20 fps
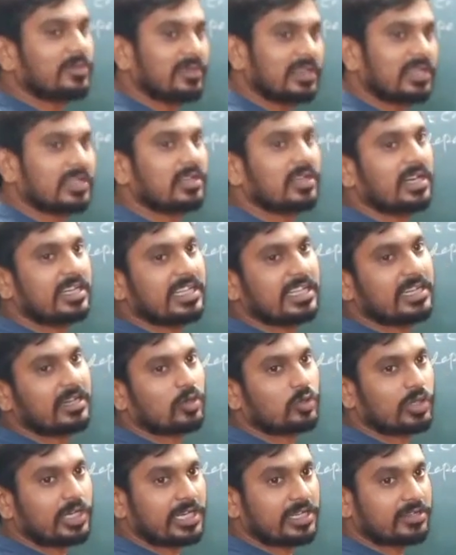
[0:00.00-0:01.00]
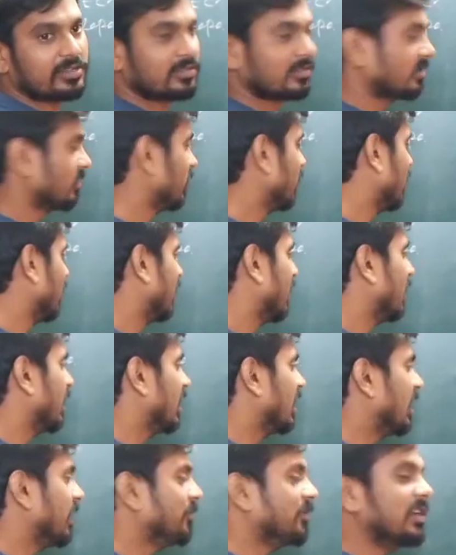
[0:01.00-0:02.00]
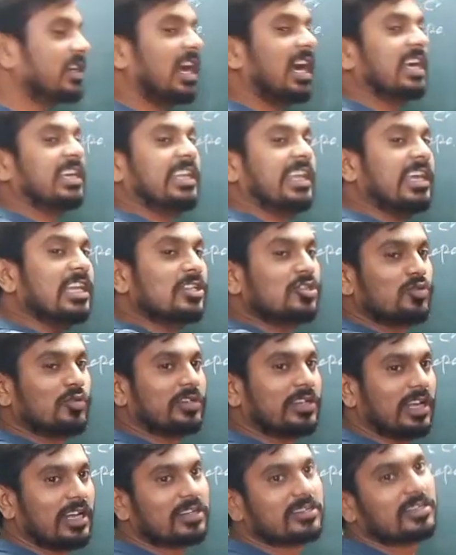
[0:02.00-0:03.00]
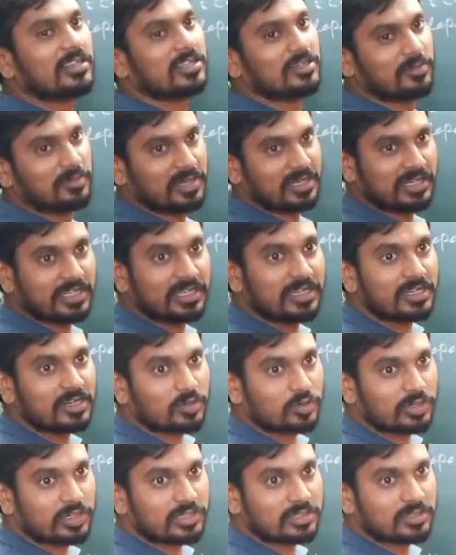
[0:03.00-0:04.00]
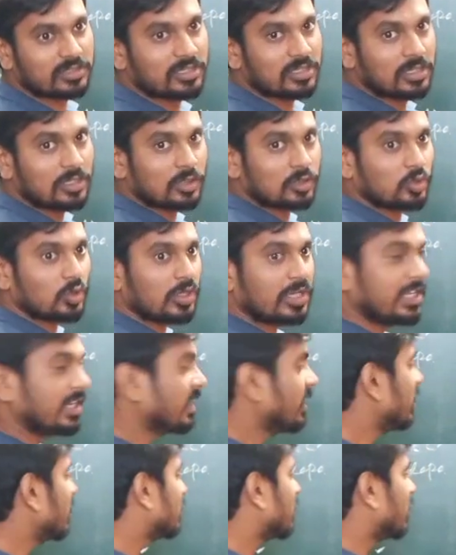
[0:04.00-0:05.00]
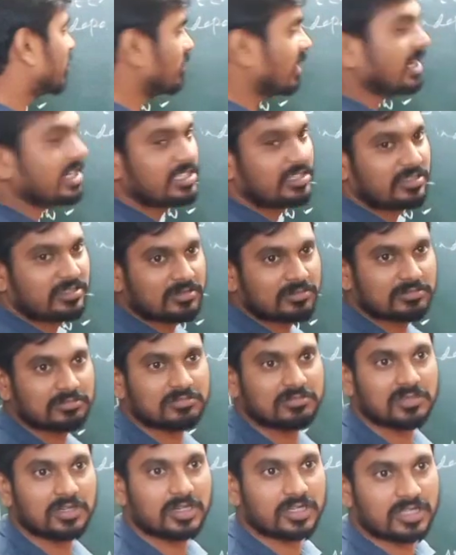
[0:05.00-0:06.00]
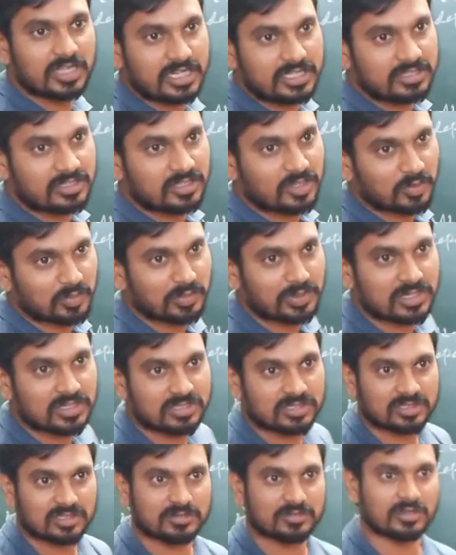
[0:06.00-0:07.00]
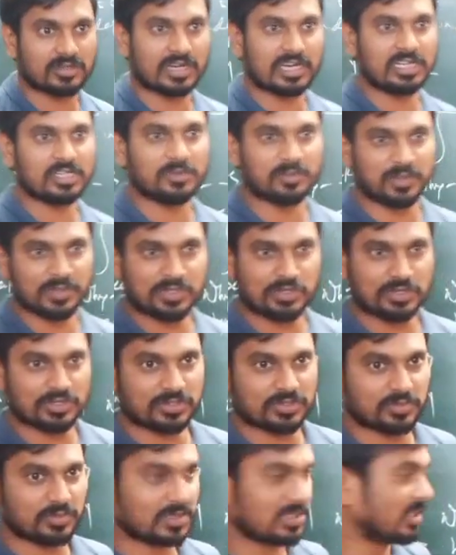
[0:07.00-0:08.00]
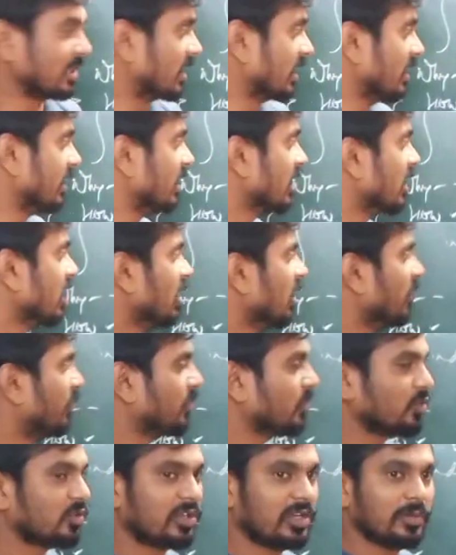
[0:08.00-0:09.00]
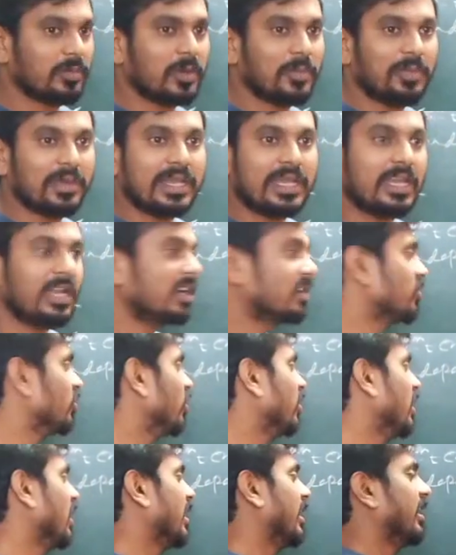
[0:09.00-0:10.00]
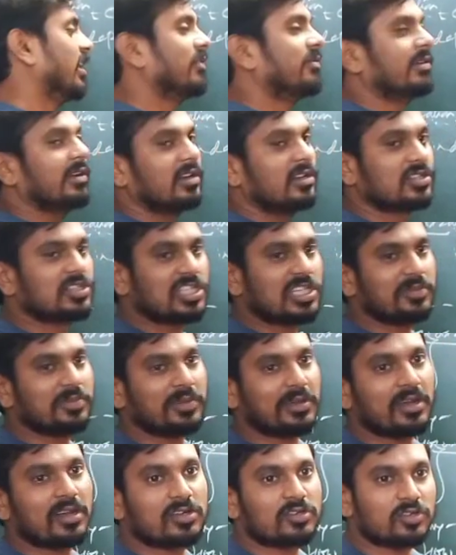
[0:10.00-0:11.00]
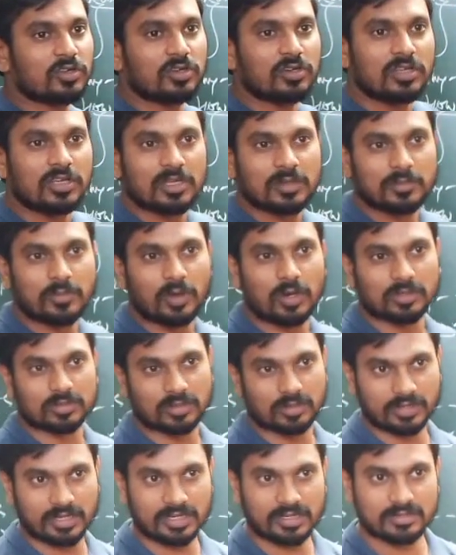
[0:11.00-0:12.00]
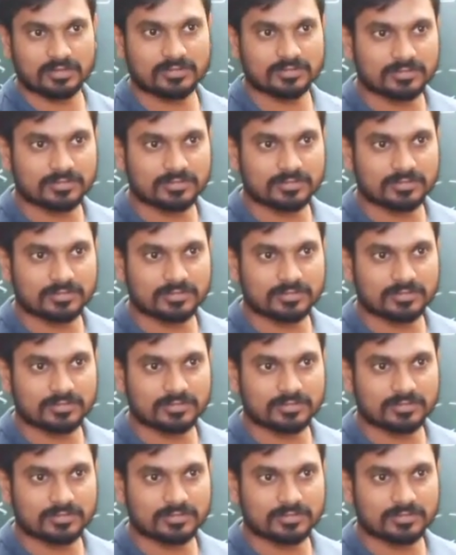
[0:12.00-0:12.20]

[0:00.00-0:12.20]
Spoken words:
it will attain octet. And if it attains 1 electron, it will attain an octet. So here is a right combination of the right business basically. If you give up an electron, if I receive an electron, both are done.